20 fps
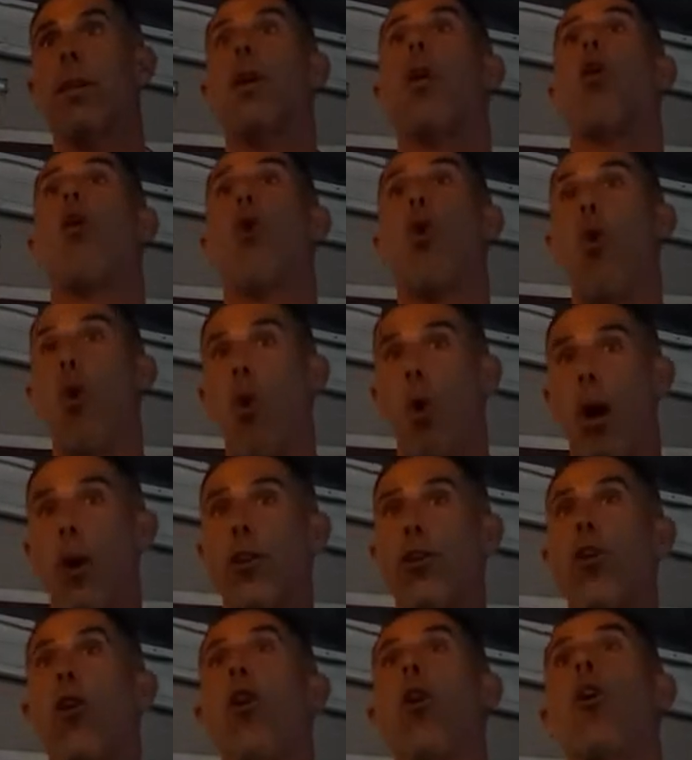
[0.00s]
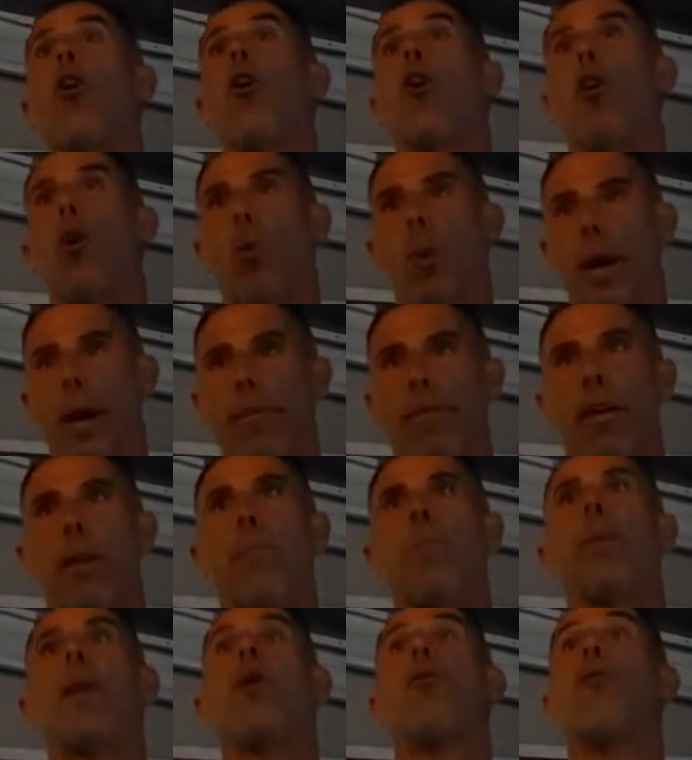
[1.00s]
or a year or
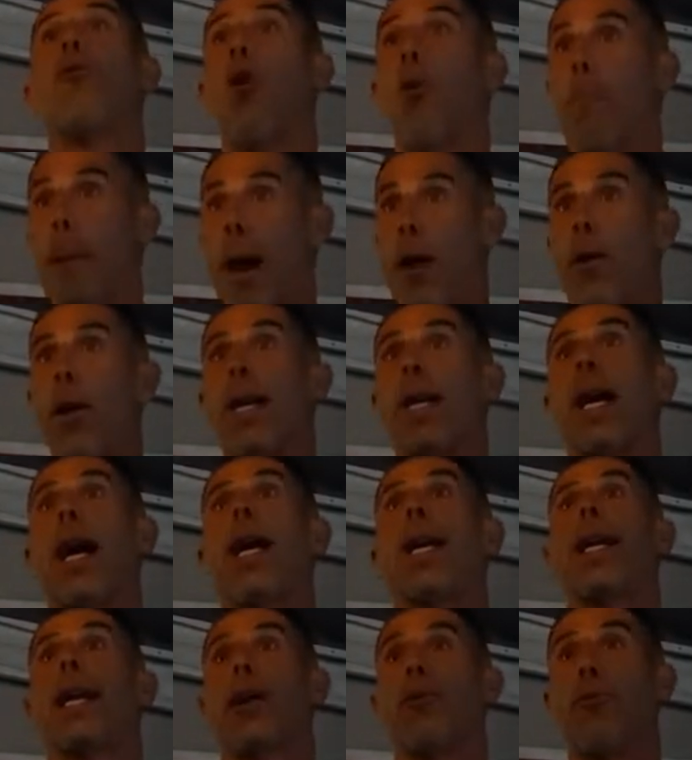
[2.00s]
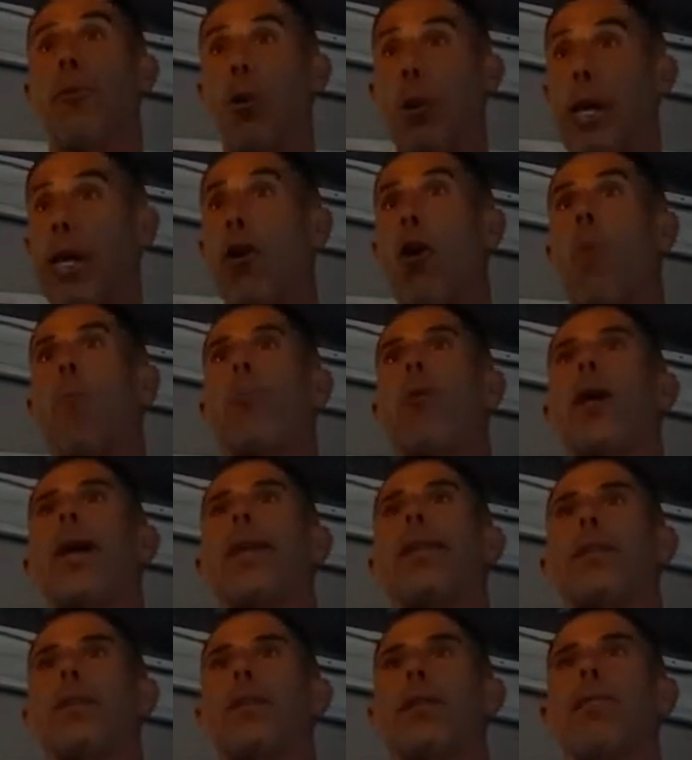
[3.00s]
whatever for paragliding and fully
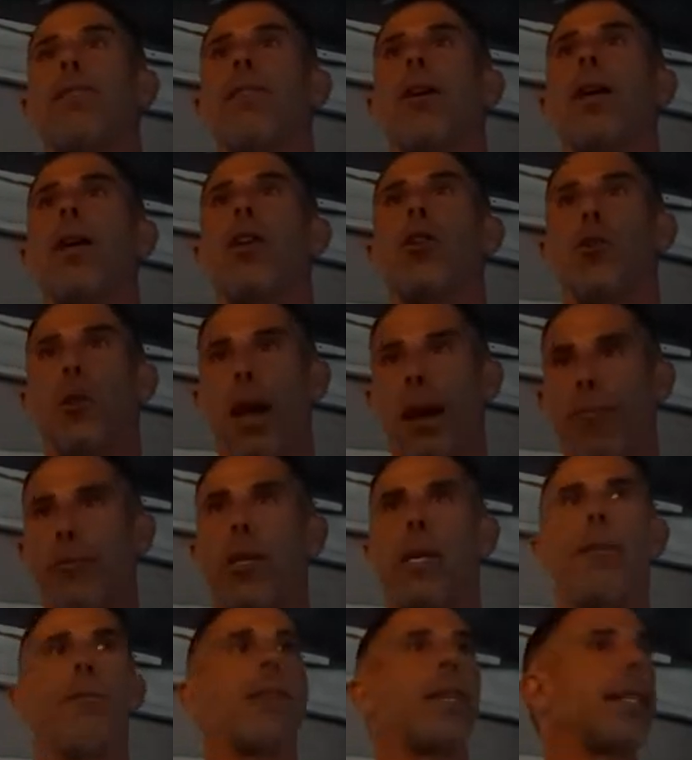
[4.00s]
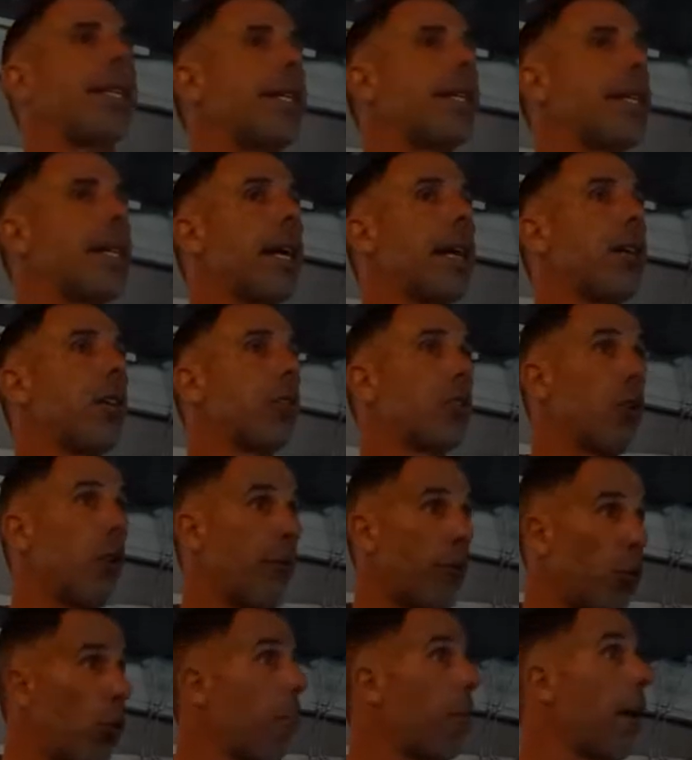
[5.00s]
comprehensive you have to give the details
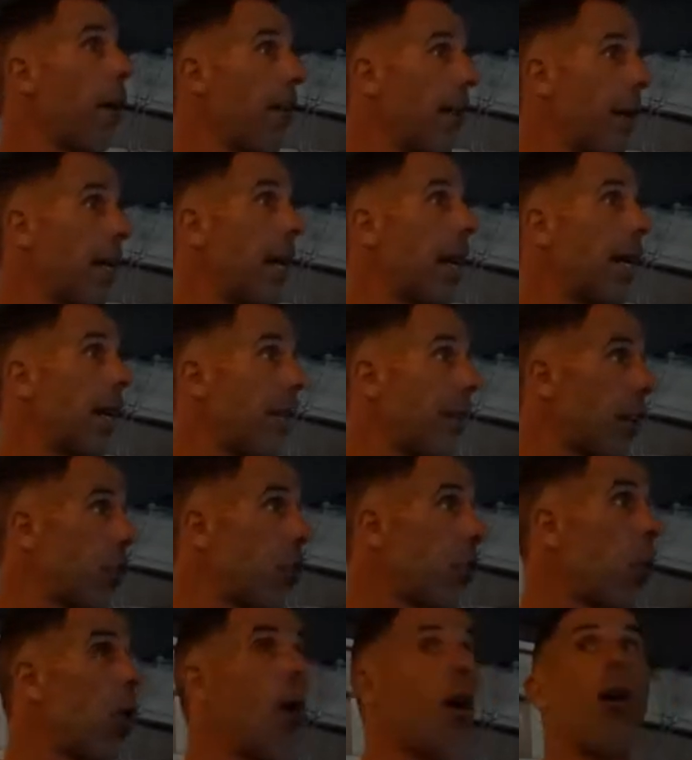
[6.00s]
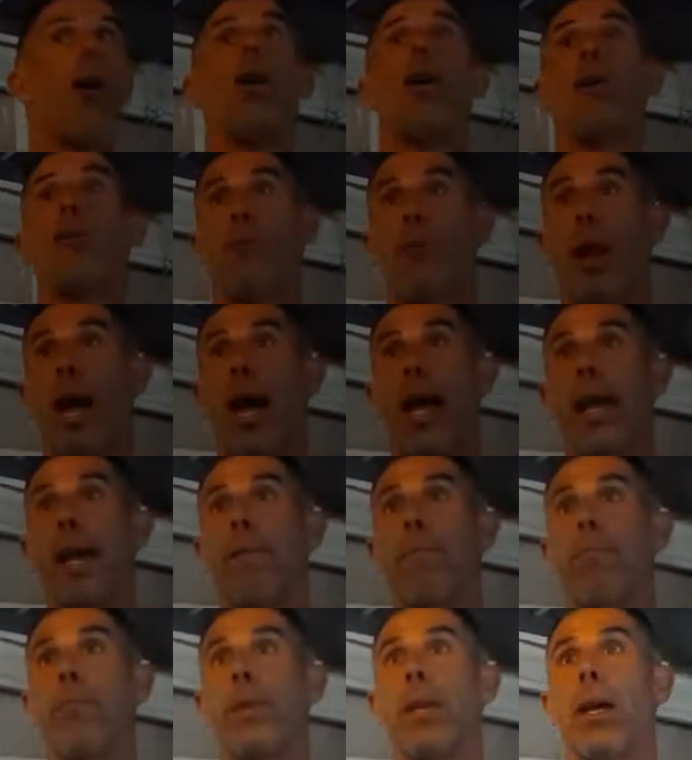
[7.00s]
of your paraglider that you are
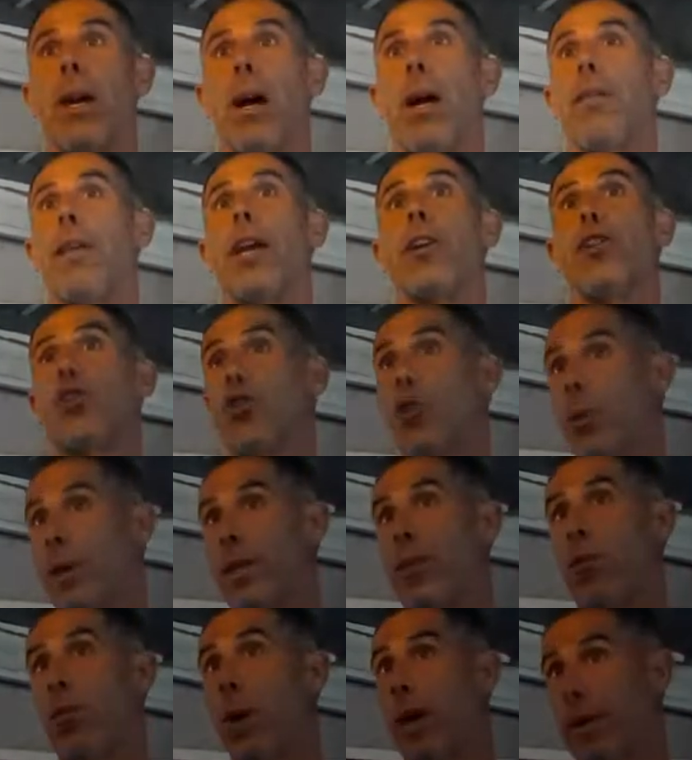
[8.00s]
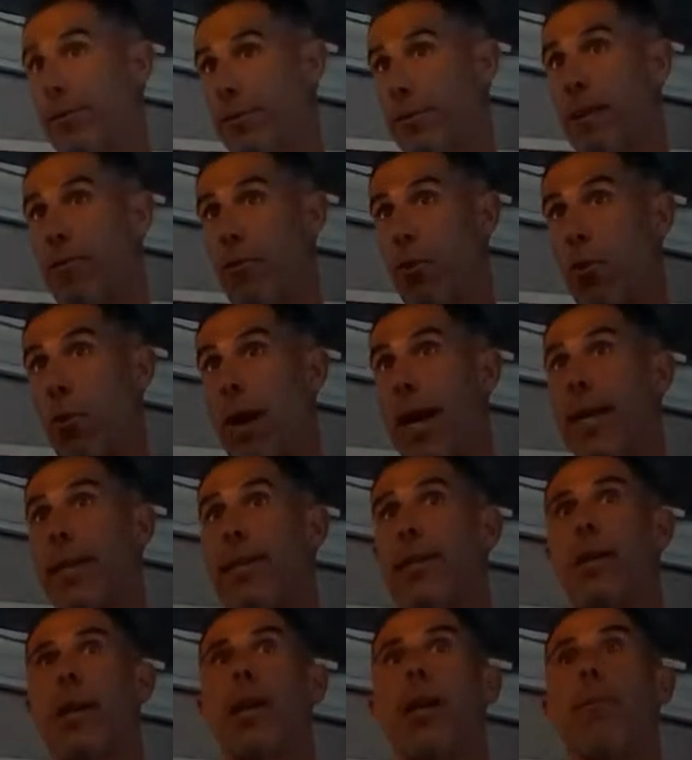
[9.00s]
flying uh, they insure it in one of several
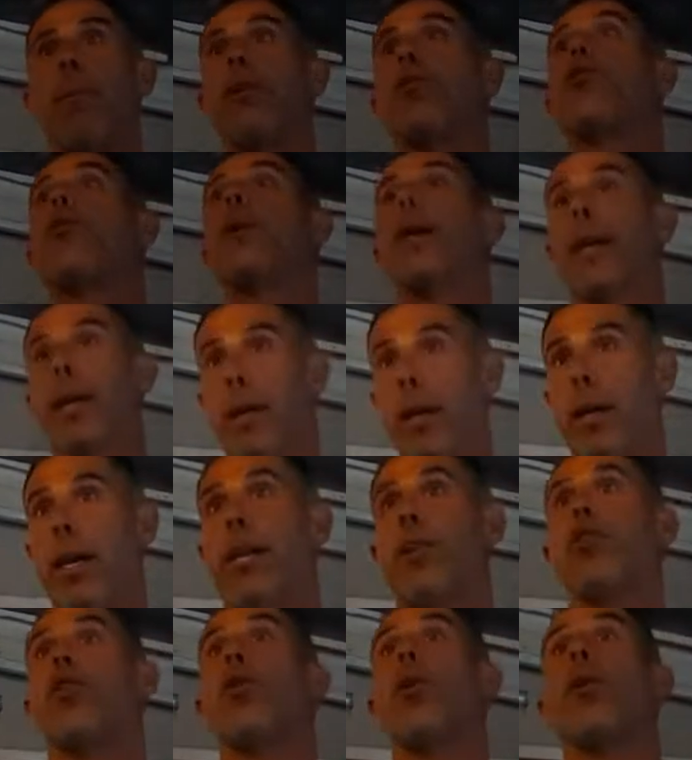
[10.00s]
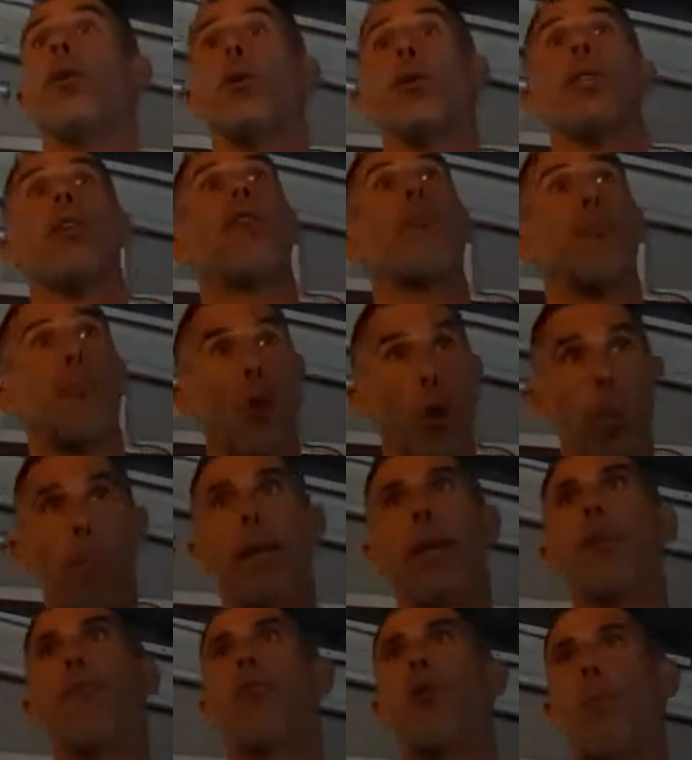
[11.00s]
ways but you can insure yourself
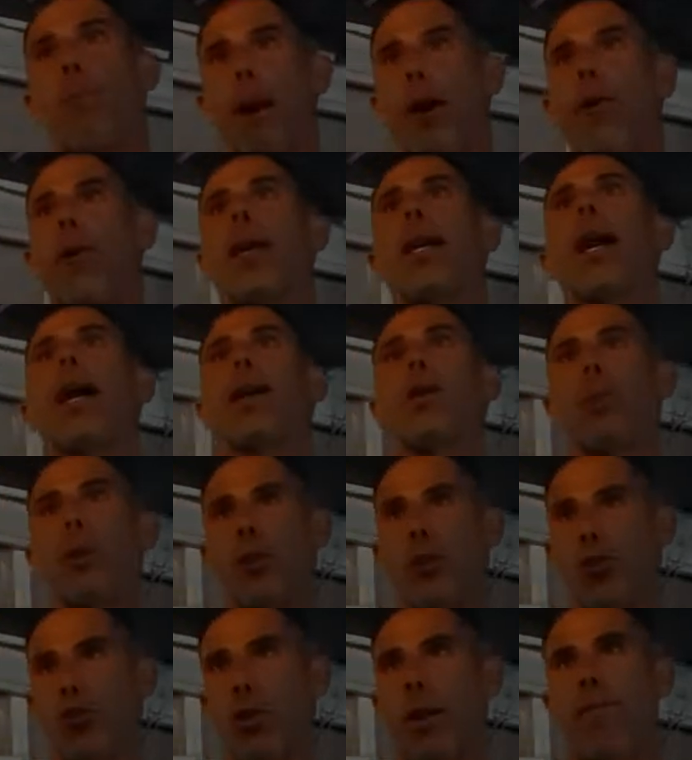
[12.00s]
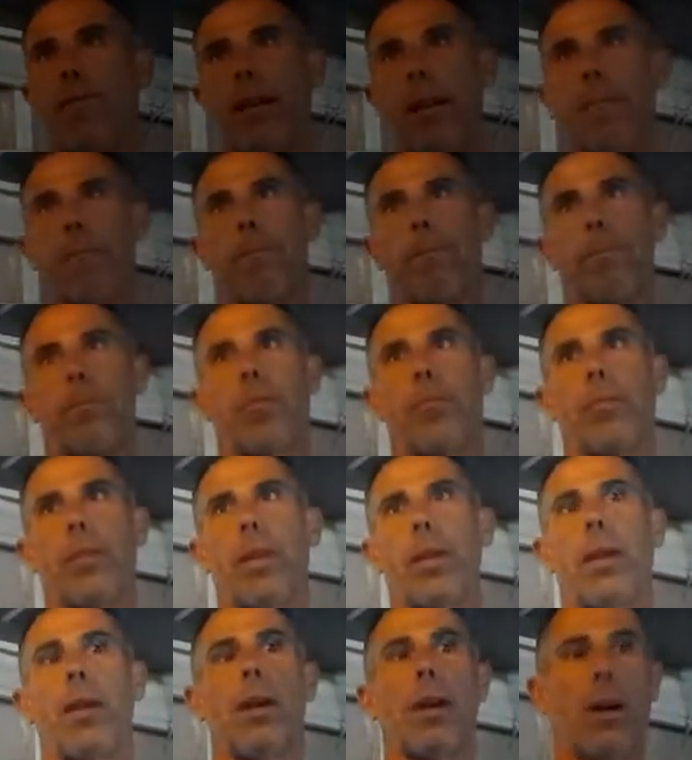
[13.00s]
properly for paragliding when you're traveling
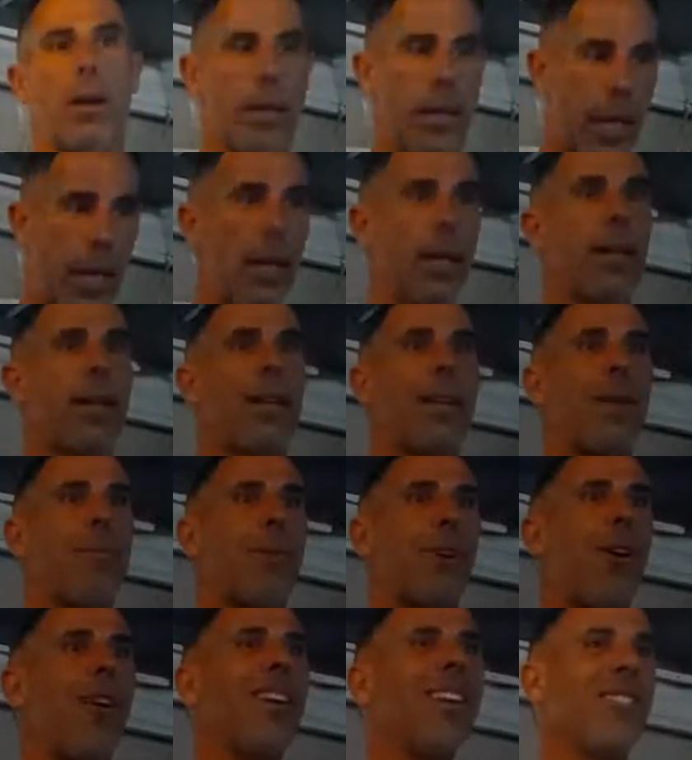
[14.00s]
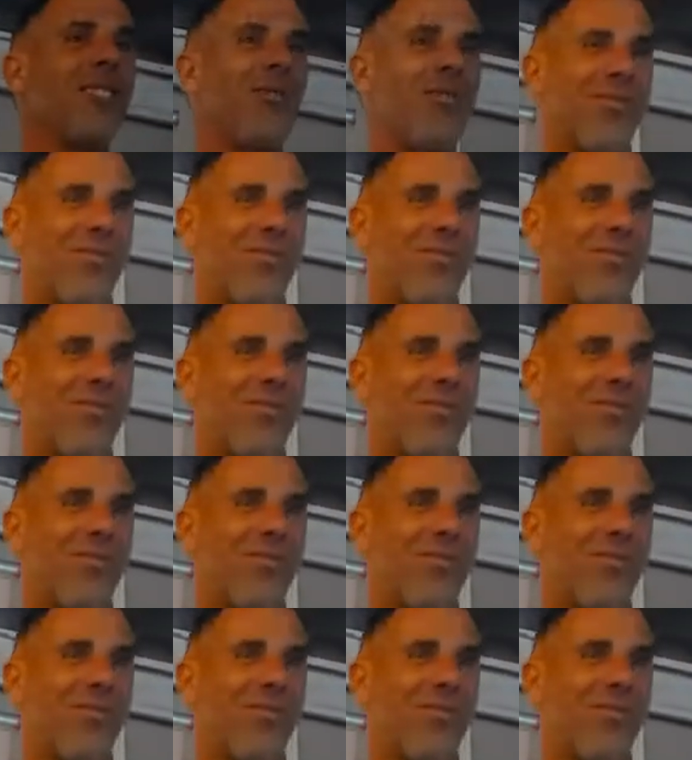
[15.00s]
okay going